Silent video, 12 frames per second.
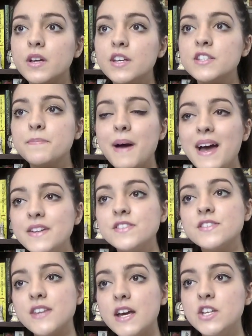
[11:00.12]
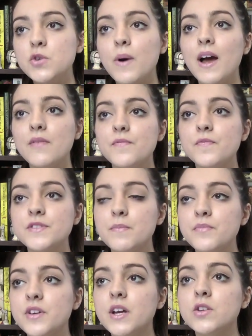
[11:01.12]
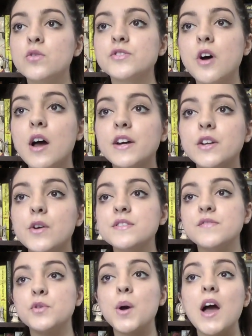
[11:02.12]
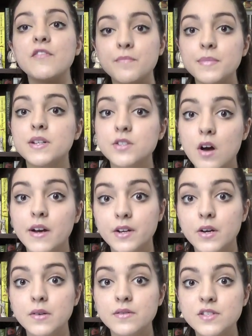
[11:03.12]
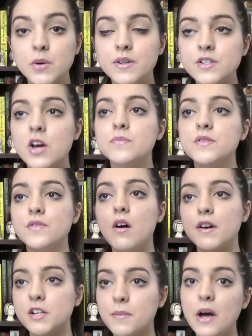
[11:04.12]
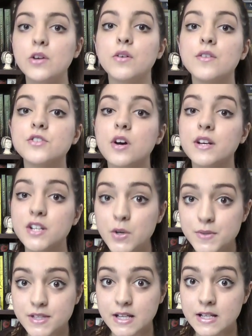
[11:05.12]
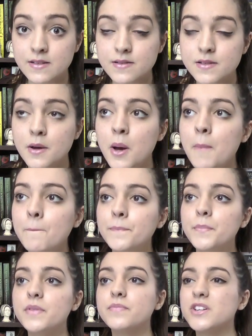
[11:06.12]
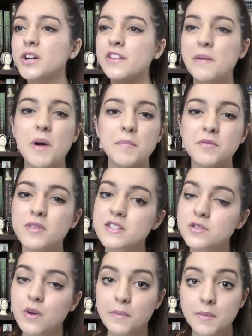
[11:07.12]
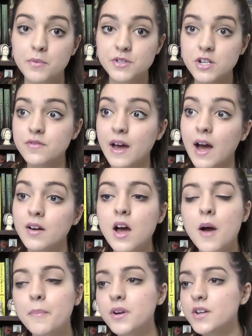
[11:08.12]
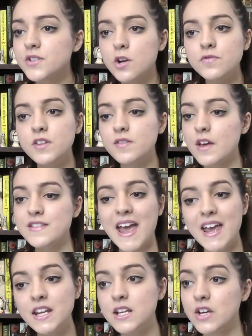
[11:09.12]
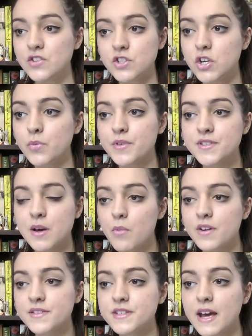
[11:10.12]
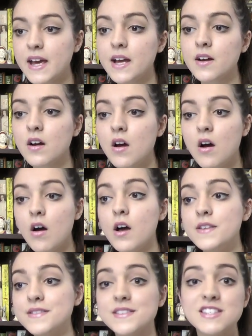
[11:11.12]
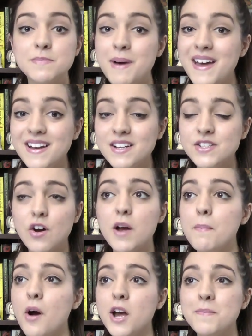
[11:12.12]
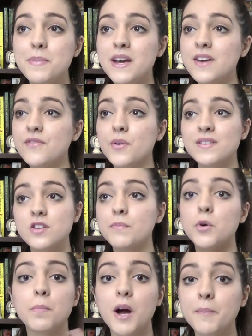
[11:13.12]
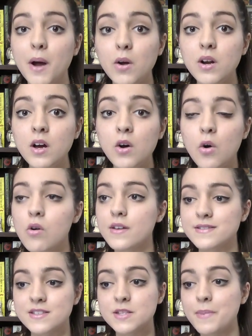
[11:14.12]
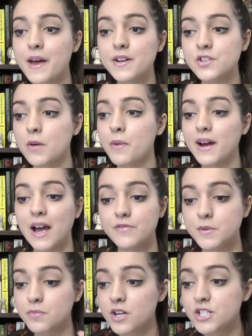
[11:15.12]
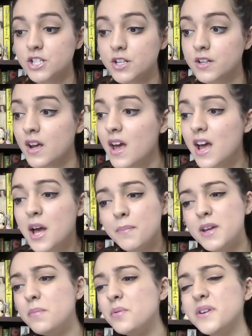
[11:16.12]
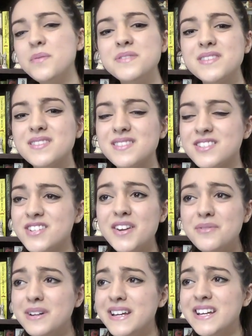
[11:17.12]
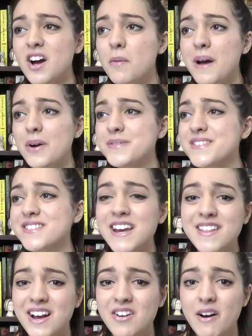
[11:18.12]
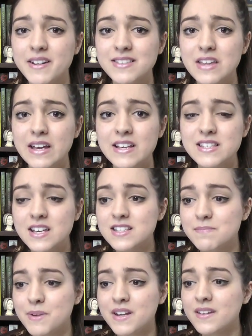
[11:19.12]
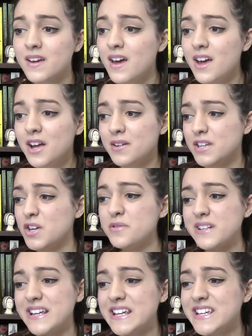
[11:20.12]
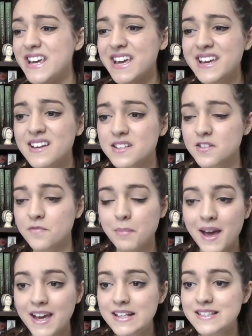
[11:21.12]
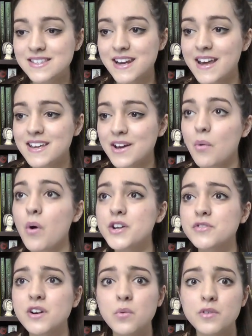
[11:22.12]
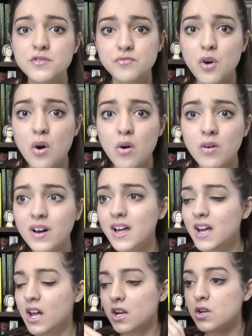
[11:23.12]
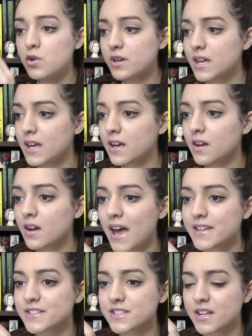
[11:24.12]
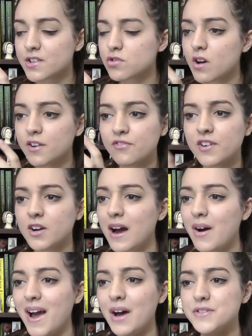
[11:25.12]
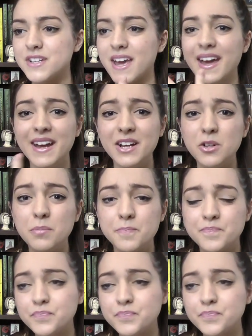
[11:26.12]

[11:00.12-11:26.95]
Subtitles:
it's bad to say you have something and you're diagnosed if you haven't been diagnosed, so in terms of lying about your own diagnosis, but you know, there might be reasons why people do that, but I don't think there's any issue with someone saying, I suspect I might be, for example, bipolar, or I suspect I might have depression. People don't just generally come out and say that kind of thing. It's been usually years of painstaking wondering what's wrong, looking and trying to figure out how to get help.